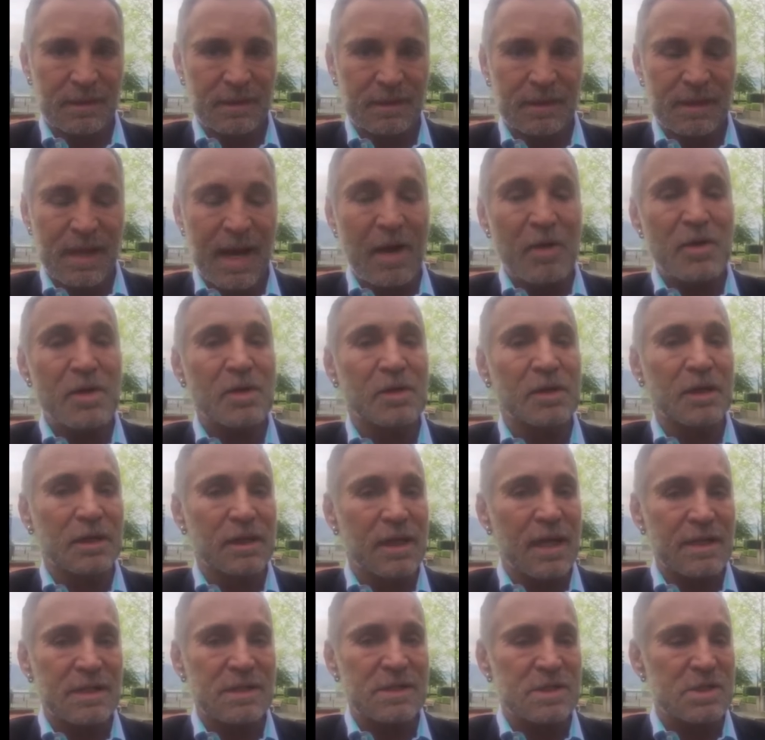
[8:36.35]
How you could
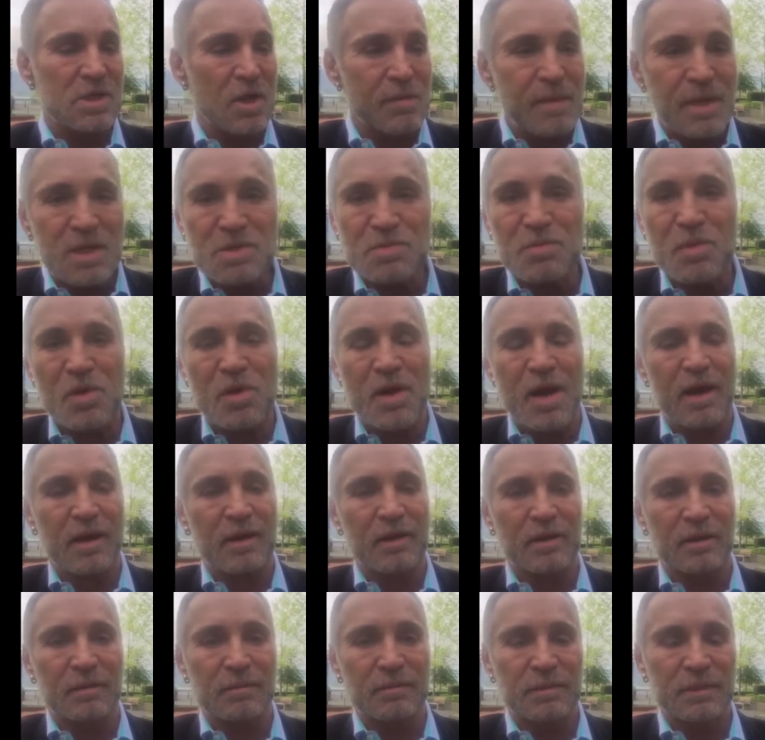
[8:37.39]
get so much more out of
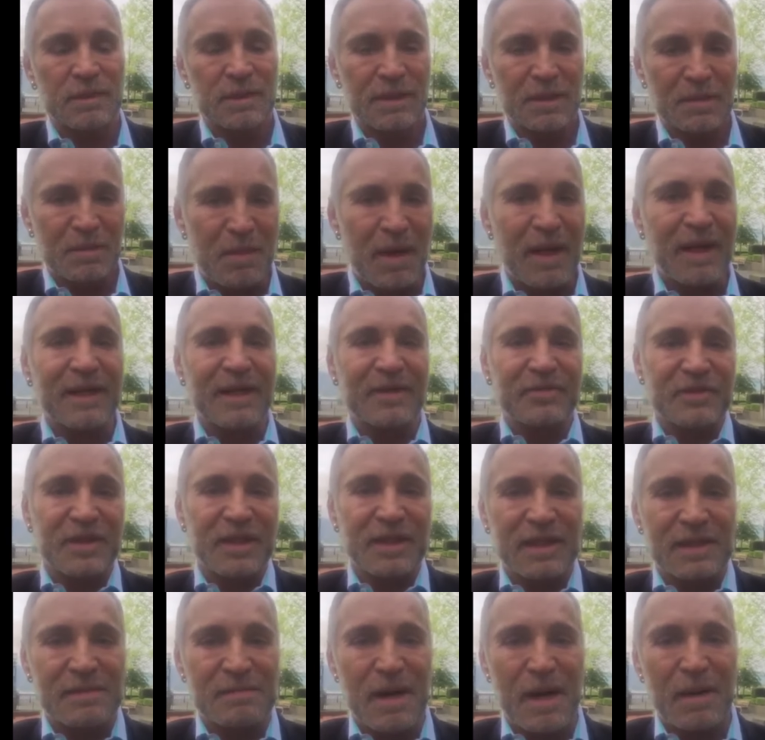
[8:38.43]
them by lifting
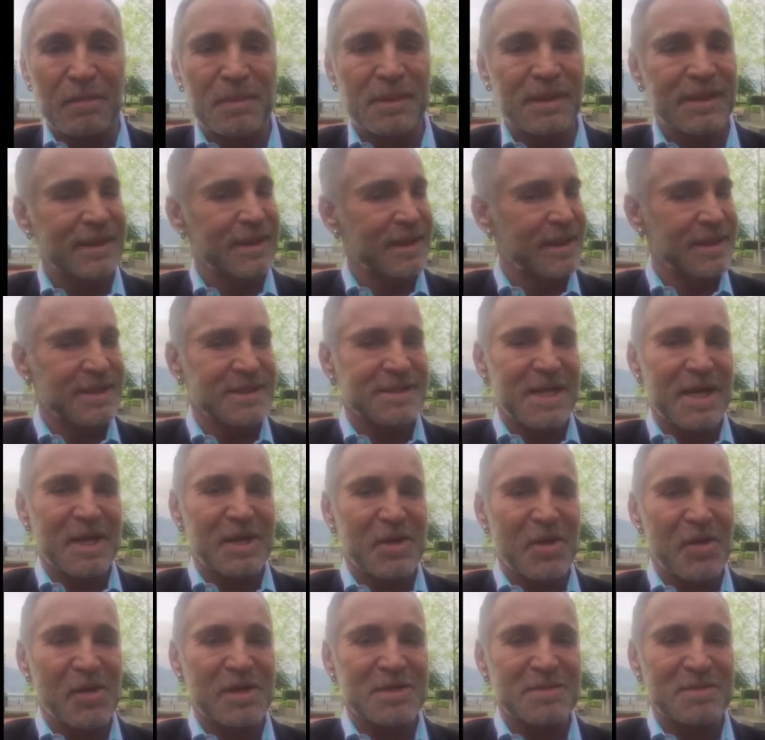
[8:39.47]
them up. Stay
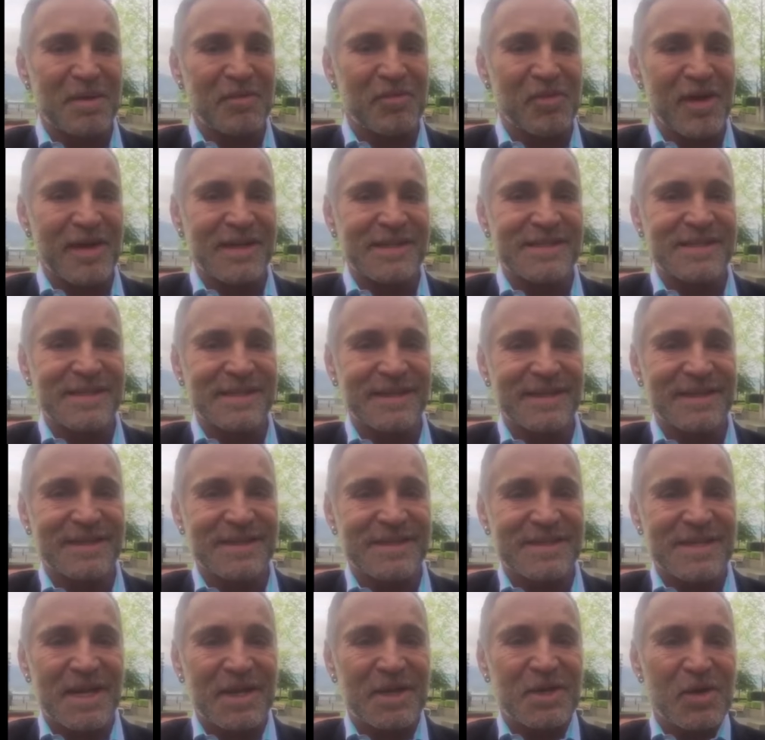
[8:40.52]
curious, my friends.
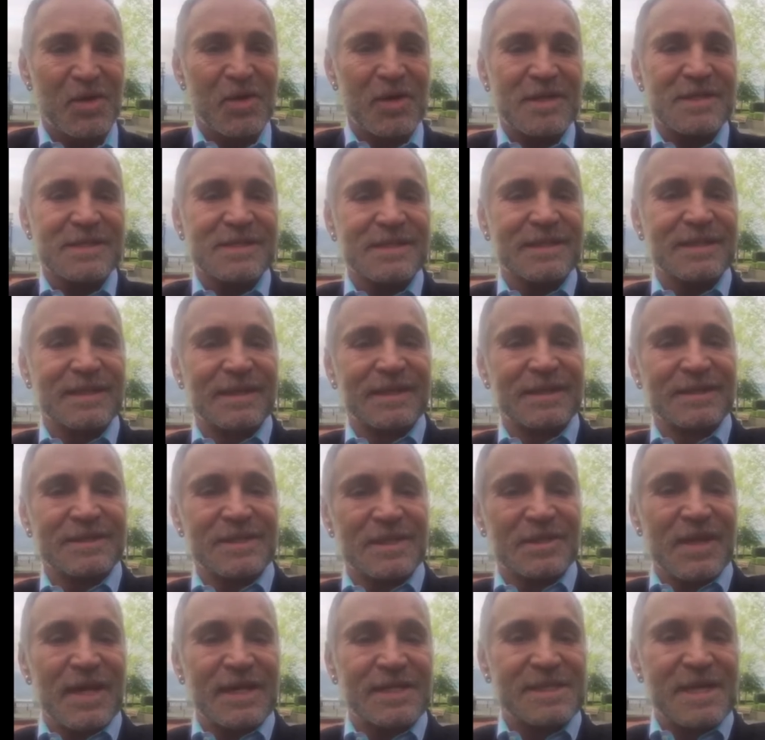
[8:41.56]
Stay curious. Till
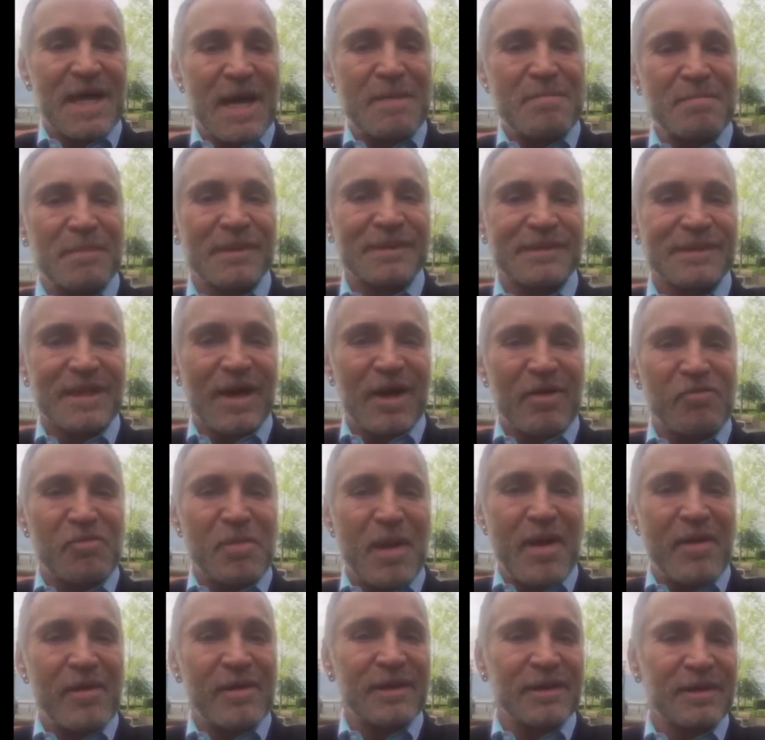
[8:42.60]
next time, Dov
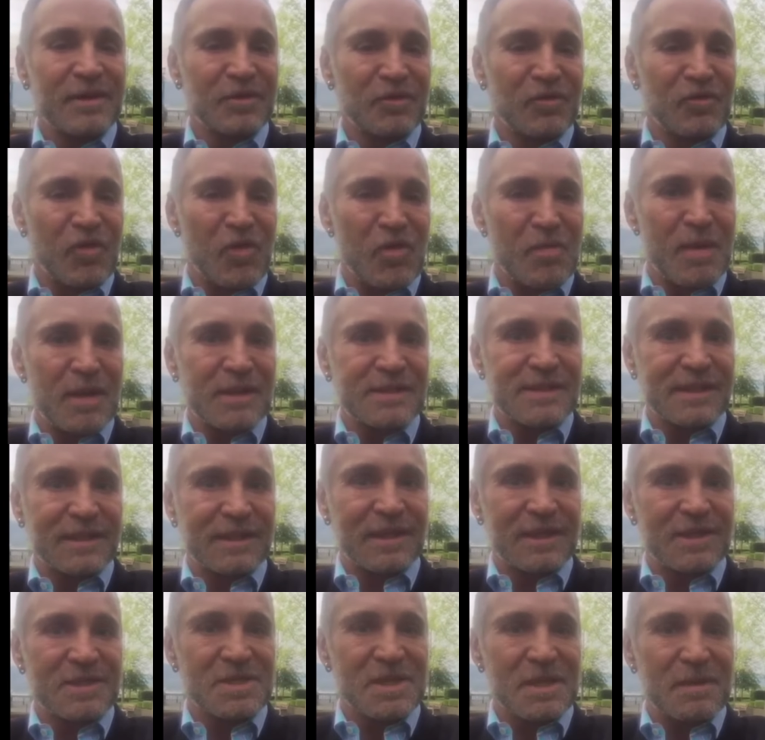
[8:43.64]
Baron,
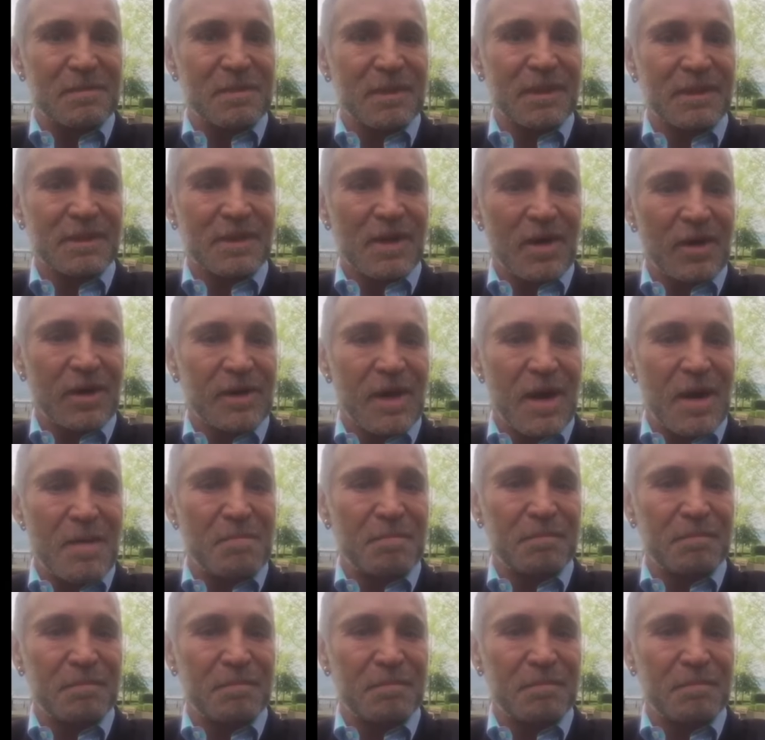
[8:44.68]
fullmontyleadership.com.